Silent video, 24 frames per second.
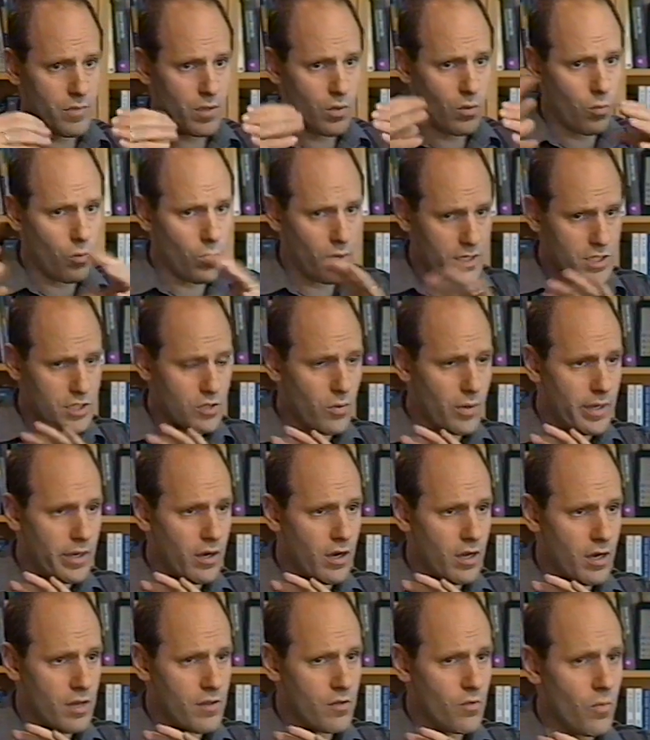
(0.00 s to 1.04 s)
what's going
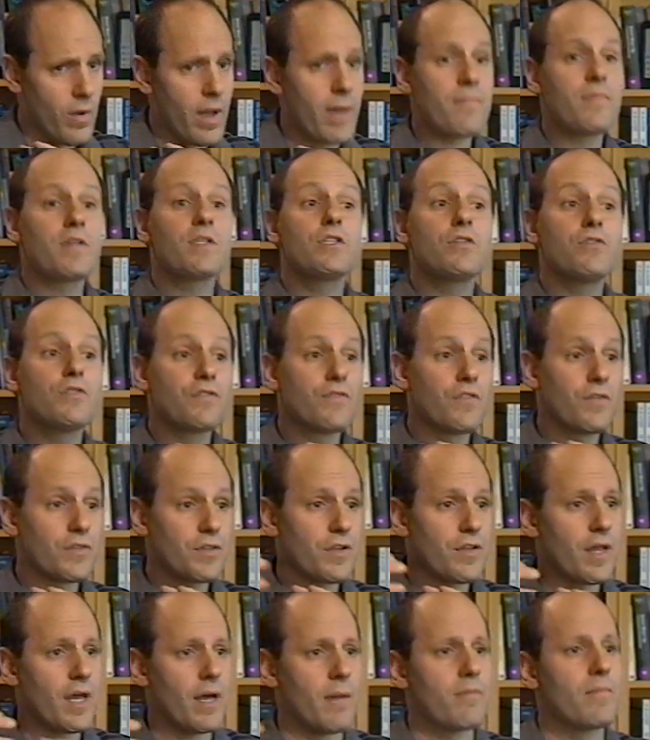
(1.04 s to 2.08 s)
on the web that's useful to
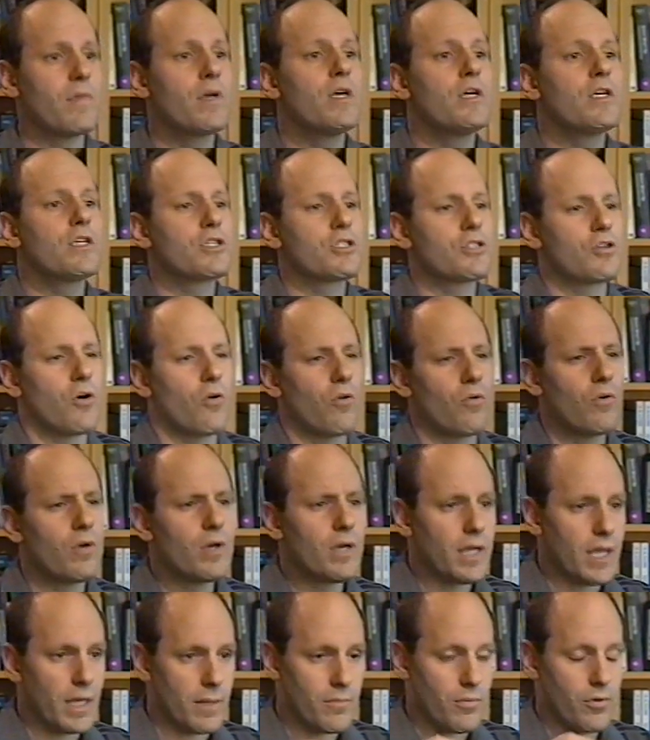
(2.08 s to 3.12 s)
them. So
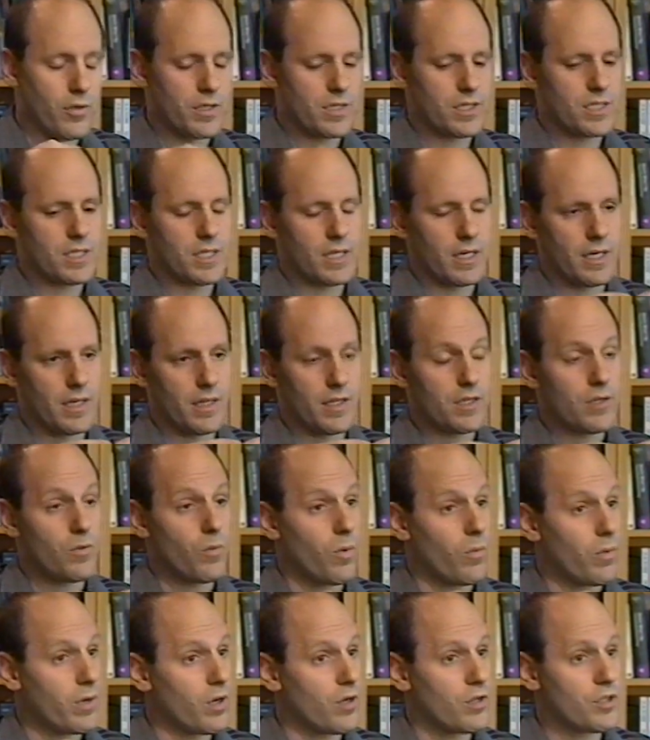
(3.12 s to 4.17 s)
it puts
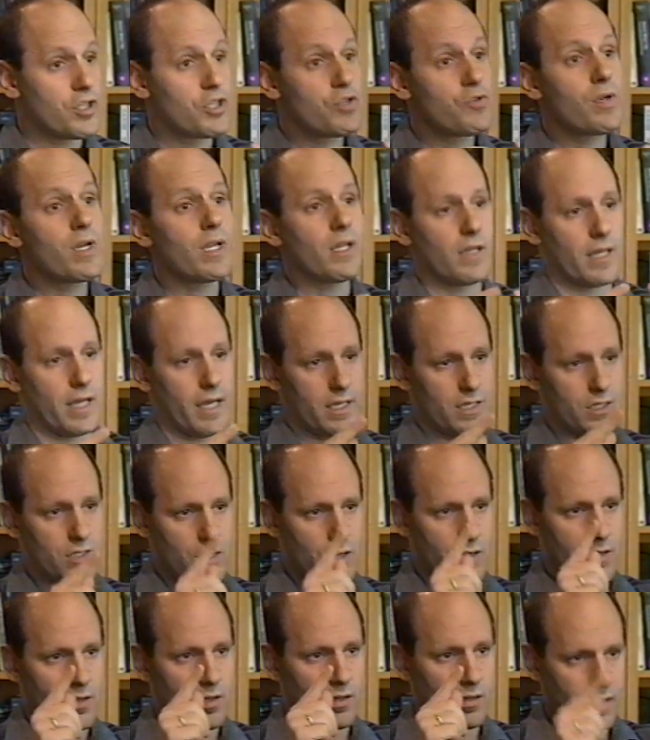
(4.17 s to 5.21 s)
what we call street lights
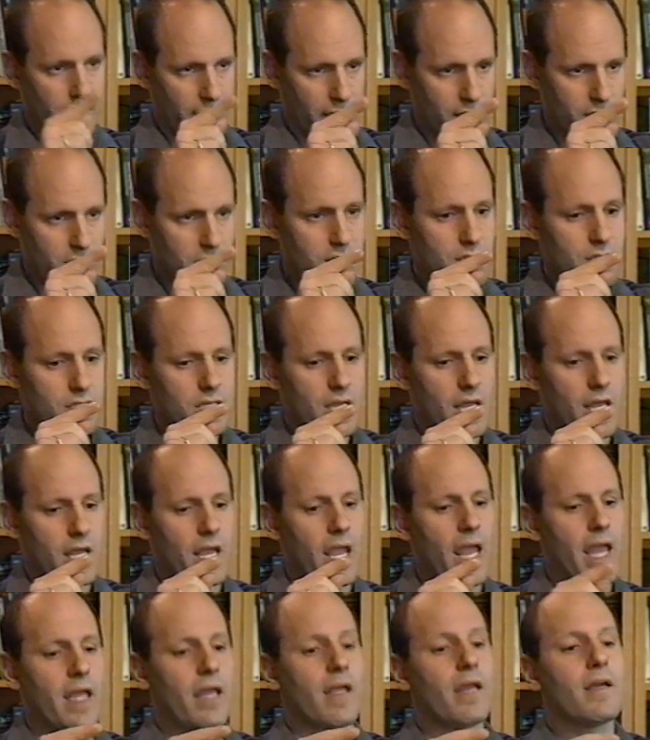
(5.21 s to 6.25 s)
on the links, saying,
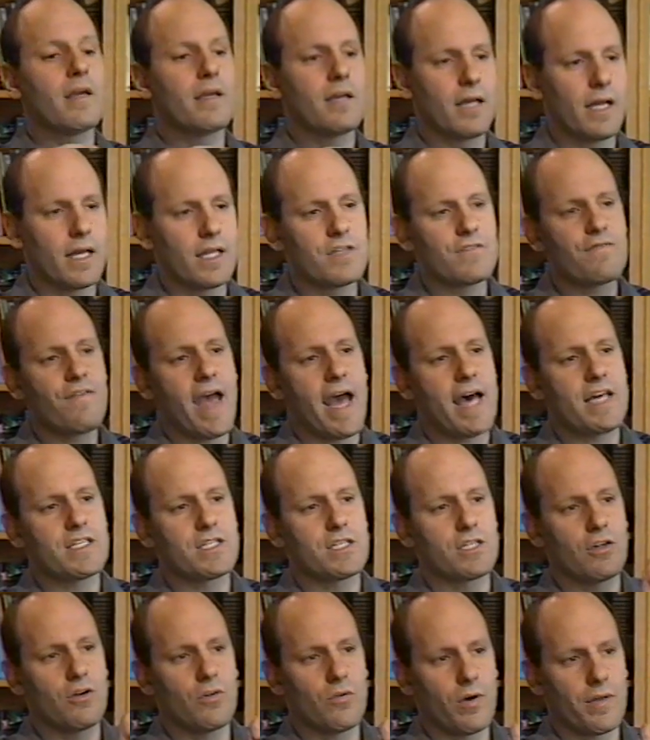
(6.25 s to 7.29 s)
hey, it's fast
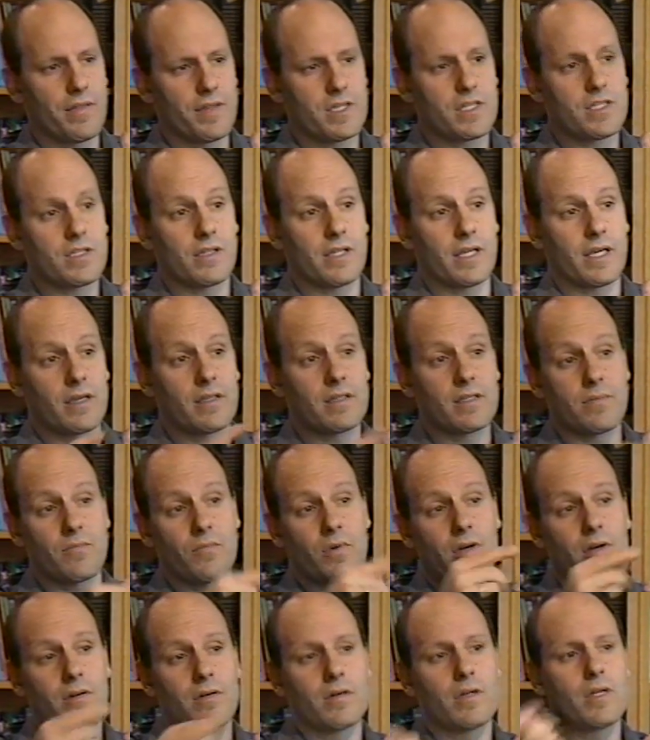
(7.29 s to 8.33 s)
to go on this link
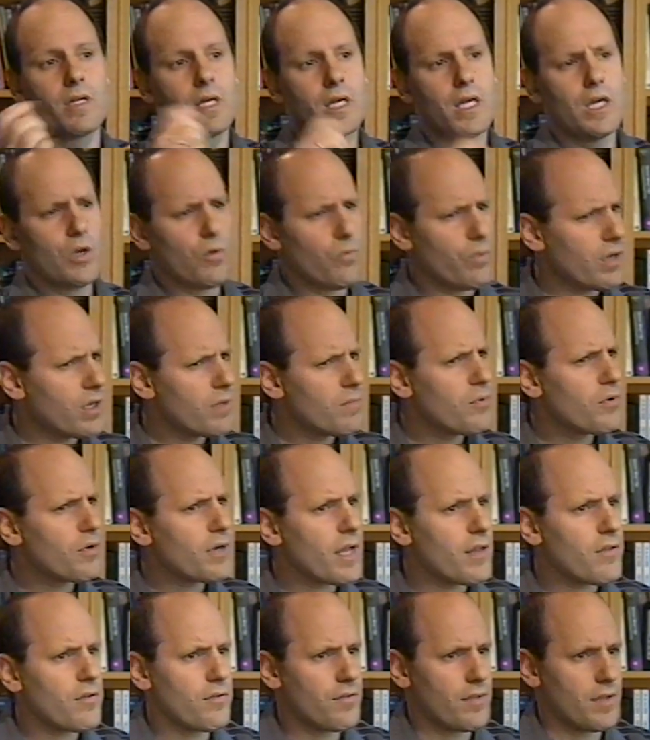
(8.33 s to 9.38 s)
somewhere. We could put
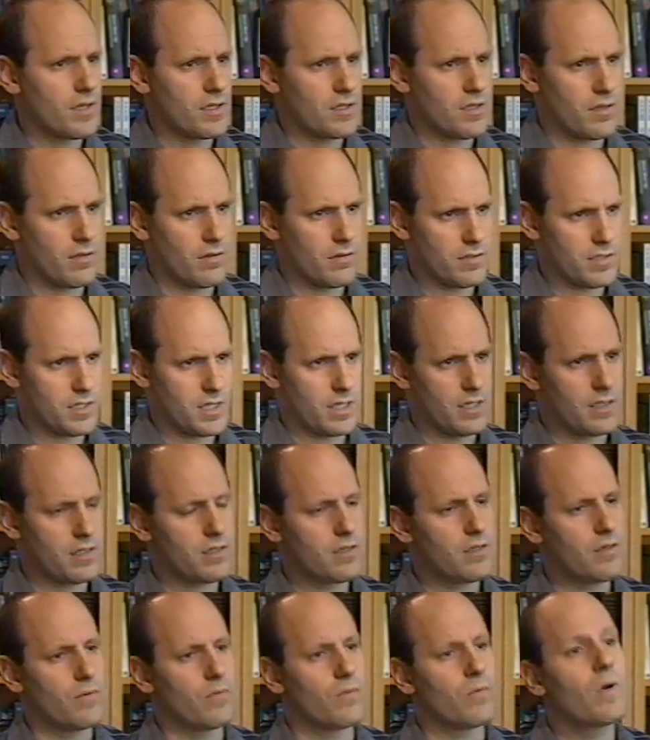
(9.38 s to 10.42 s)
other things on those links
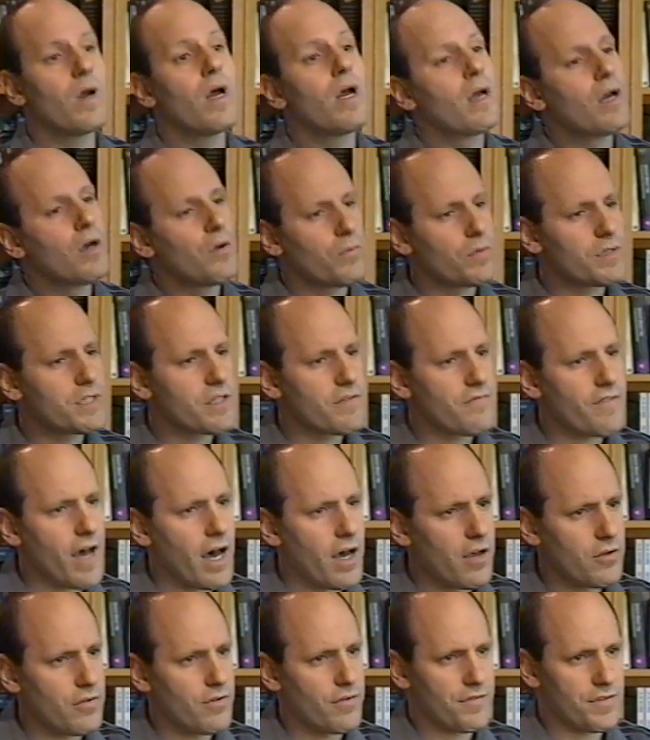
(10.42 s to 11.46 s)
too. What's the
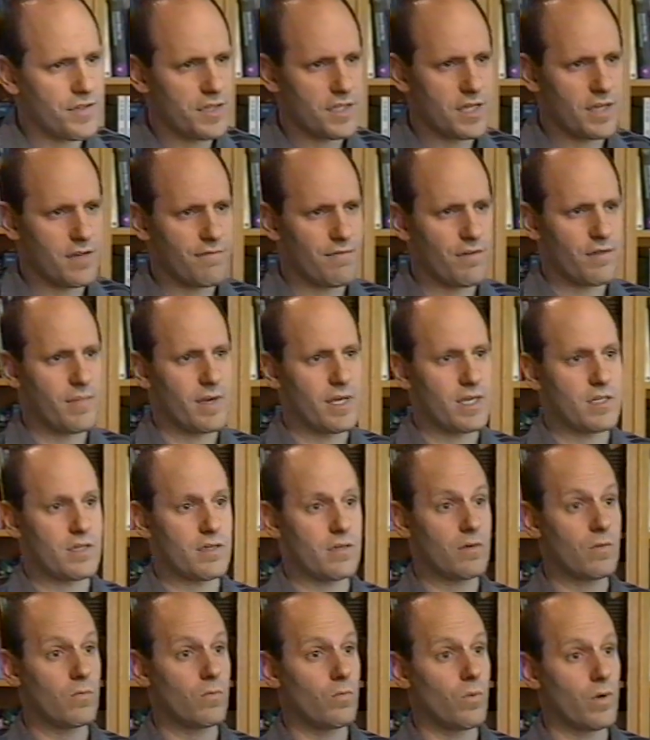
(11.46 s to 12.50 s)
value of this information?
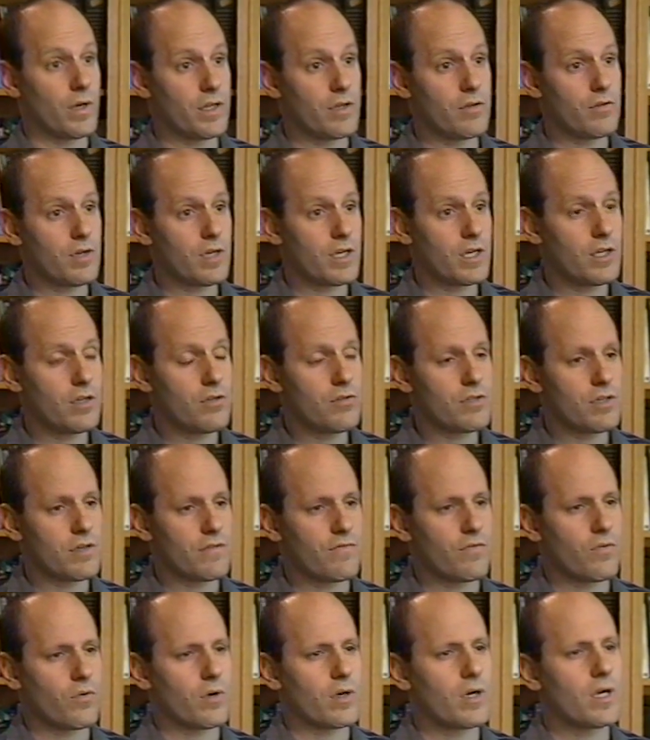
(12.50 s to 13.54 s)
What are you going to use it
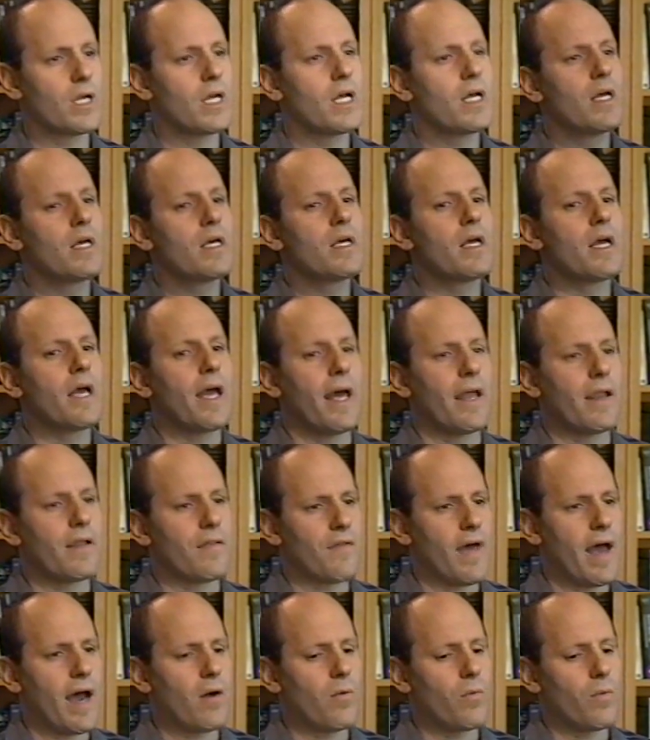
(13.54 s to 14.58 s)
for? And in
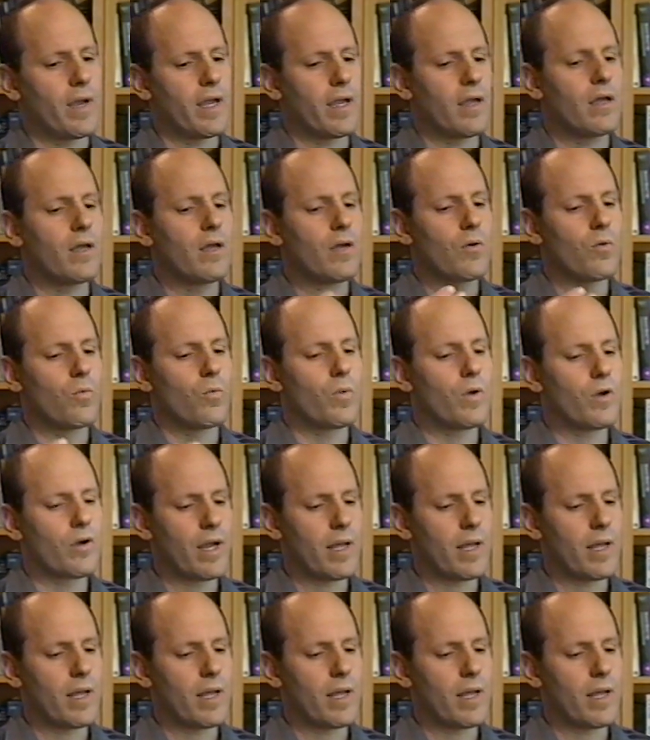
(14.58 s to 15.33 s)
that way, we're